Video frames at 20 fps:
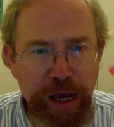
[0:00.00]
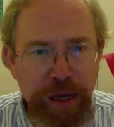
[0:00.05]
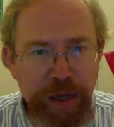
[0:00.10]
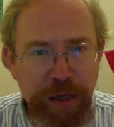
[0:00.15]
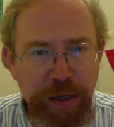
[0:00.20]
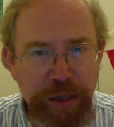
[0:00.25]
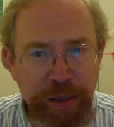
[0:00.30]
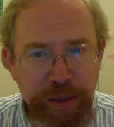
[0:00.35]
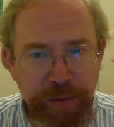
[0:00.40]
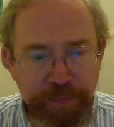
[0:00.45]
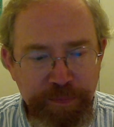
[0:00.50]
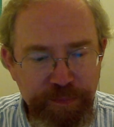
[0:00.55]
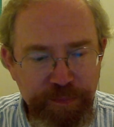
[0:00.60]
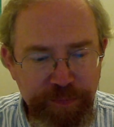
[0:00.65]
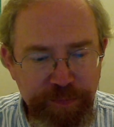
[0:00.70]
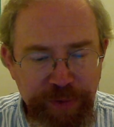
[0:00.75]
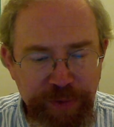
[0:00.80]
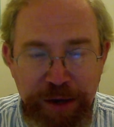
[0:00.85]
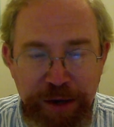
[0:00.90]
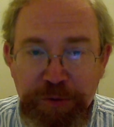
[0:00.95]
I
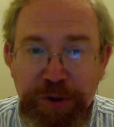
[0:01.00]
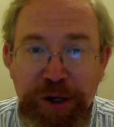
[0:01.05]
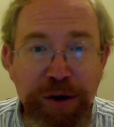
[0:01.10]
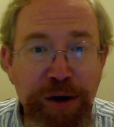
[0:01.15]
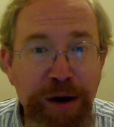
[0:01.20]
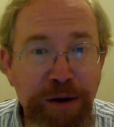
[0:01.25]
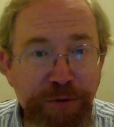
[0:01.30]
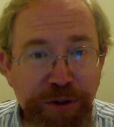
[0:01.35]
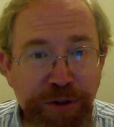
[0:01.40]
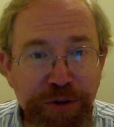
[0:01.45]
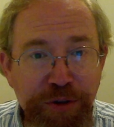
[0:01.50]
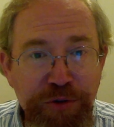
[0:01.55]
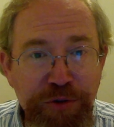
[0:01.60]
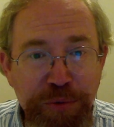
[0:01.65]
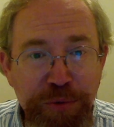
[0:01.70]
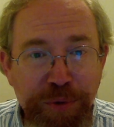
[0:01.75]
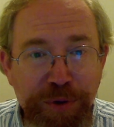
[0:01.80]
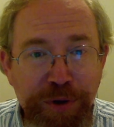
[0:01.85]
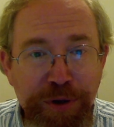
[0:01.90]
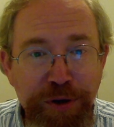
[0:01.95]
don't care how good
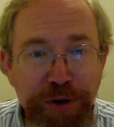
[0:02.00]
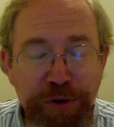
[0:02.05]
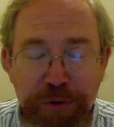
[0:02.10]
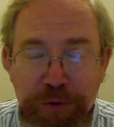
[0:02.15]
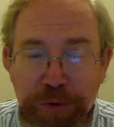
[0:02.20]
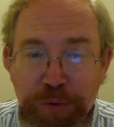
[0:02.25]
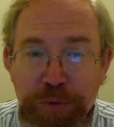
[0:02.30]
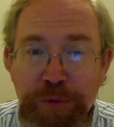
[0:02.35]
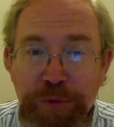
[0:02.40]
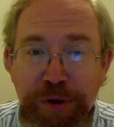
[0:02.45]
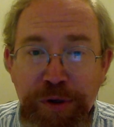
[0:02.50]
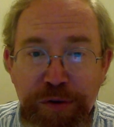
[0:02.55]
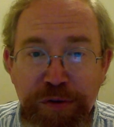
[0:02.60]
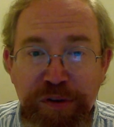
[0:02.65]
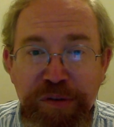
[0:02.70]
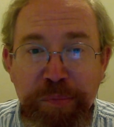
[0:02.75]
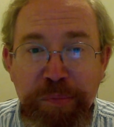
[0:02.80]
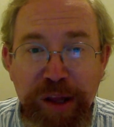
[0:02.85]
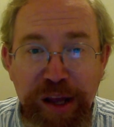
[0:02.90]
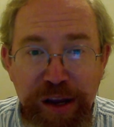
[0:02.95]
you are, you're going to
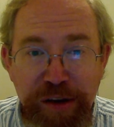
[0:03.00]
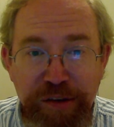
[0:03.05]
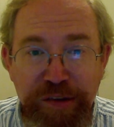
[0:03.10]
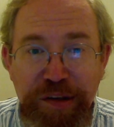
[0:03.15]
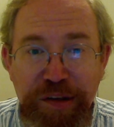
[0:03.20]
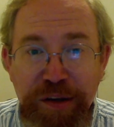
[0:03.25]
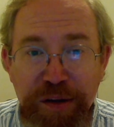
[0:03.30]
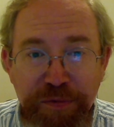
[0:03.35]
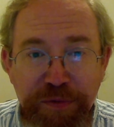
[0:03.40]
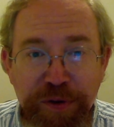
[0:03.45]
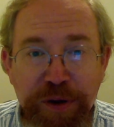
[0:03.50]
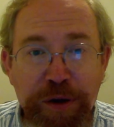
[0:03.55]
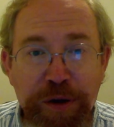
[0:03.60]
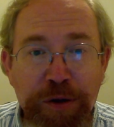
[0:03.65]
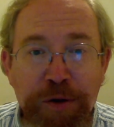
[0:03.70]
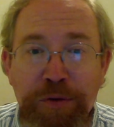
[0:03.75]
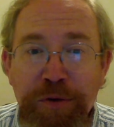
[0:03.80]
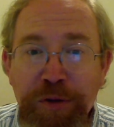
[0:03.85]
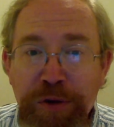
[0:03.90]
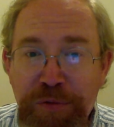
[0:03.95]
splash stuff
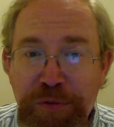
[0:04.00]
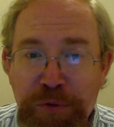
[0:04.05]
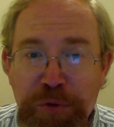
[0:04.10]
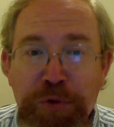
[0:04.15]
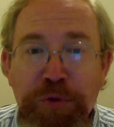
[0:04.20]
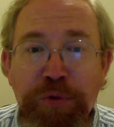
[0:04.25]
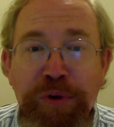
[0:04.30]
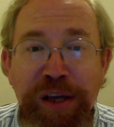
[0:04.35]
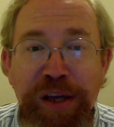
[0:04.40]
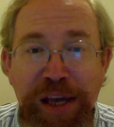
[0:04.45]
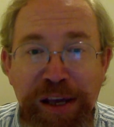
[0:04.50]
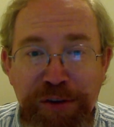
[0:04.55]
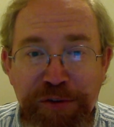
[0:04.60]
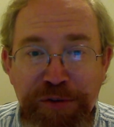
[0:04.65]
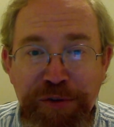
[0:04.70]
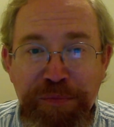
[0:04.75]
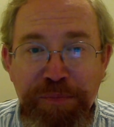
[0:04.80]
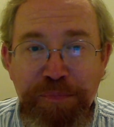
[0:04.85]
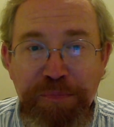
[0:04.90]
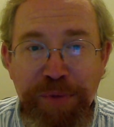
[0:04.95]
all over
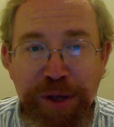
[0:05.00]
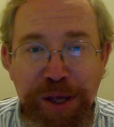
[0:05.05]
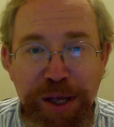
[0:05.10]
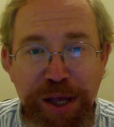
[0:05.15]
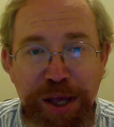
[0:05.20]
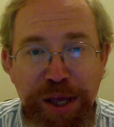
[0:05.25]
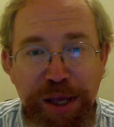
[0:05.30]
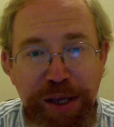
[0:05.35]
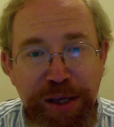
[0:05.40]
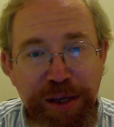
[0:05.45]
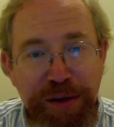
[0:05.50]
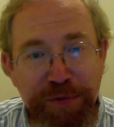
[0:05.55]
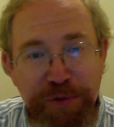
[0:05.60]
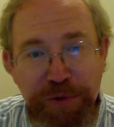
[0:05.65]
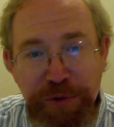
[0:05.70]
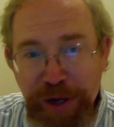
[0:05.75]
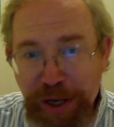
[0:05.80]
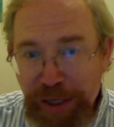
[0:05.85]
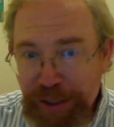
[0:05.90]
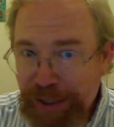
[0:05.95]
creation if
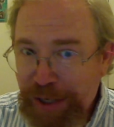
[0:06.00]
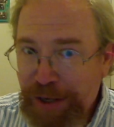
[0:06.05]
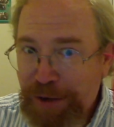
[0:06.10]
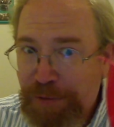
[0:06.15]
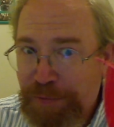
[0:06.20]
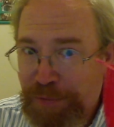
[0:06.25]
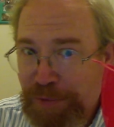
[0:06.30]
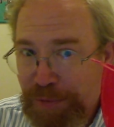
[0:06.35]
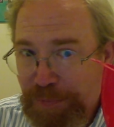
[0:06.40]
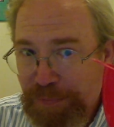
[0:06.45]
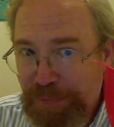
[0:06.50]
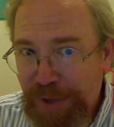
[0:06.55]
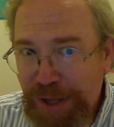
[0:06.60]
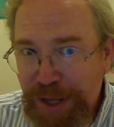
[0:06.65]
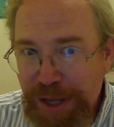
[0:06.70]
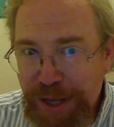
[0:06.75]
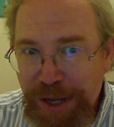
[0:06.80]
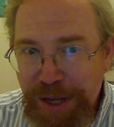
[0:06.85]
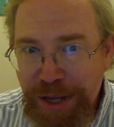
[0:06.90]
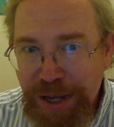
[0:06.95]
you're not careful.
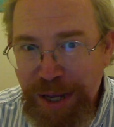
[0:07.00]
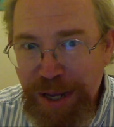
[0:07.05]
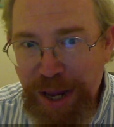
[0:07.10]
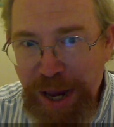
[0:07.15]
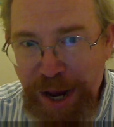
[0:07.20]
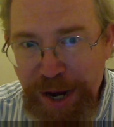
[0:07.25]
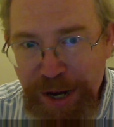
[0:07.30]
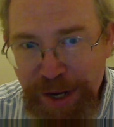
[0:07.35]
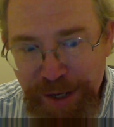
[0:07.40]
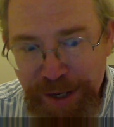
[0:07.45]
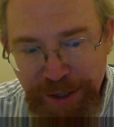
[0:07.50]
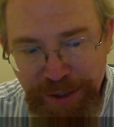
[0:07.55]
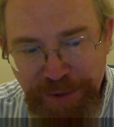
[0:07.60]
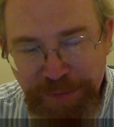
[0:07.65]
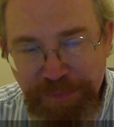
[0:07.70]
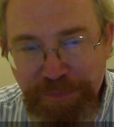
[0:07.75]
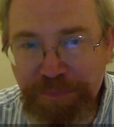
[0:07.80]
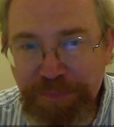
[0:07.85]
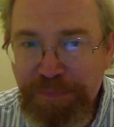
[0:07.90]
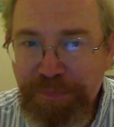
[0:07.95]
And
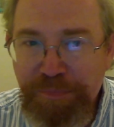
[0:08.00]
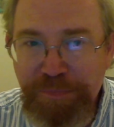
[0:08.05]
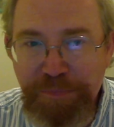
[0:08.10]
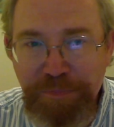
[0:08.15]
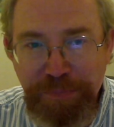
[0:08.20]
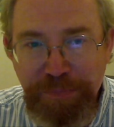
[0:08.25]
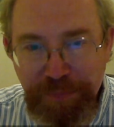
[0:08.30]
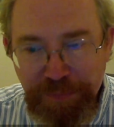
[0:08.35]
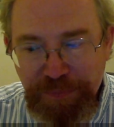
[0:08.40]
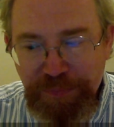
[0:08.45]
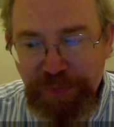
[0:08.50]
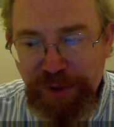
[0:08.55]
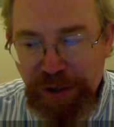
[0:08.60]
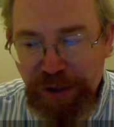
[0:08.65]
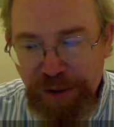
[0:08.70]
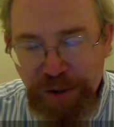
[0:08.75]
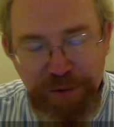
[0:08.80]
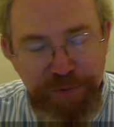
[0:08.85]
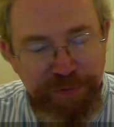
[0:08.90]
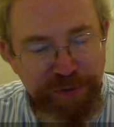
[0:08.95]

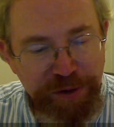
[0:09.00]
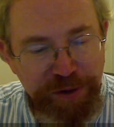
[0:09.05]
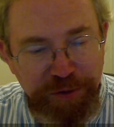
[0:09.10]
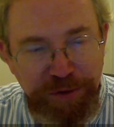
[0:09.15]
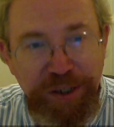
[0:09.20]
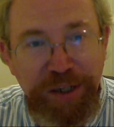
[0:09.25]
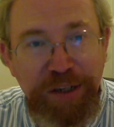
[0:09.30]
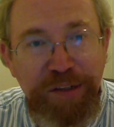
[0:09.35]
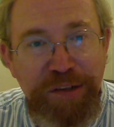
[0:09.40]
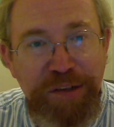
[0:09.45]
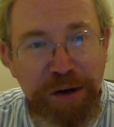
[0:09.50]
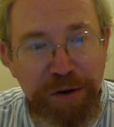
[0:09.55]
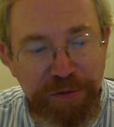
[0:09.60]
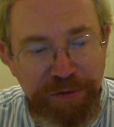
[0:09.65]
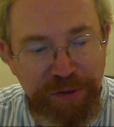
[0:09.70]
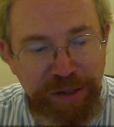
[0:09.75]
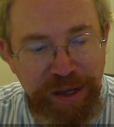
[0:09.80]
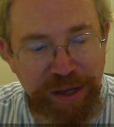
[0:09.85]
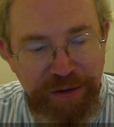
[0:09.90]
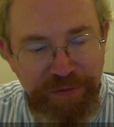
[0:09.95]
a funnel takes care of a
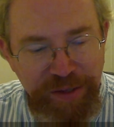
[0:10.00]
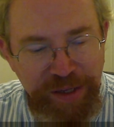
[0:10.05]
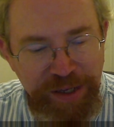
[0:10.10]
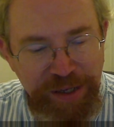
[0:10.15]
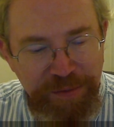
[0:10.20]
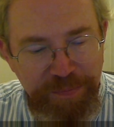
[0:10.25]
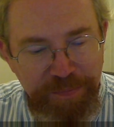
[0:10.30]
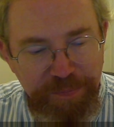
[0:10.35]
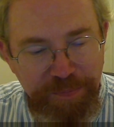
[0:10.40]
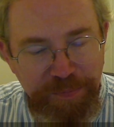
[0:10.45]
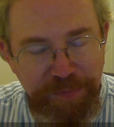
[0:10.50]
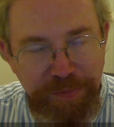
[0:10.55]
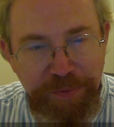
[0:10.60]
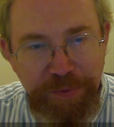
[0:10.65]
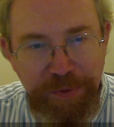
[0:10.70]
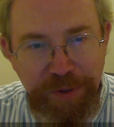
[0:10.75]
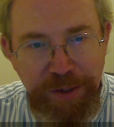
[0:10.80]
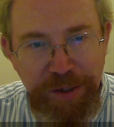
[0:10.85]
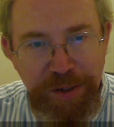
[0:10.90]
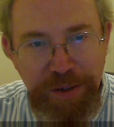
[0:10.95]
lot of that.
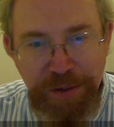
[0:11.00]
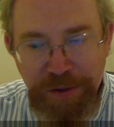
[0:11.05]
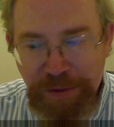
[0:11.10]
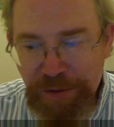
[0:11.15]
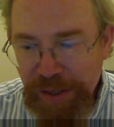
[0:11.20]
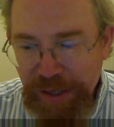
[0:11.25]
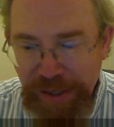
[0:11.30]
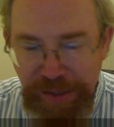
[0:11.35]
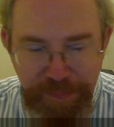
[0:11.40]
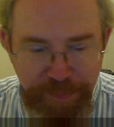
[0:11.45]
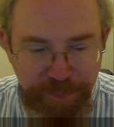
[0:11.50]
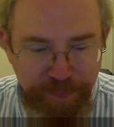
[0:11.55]
All right.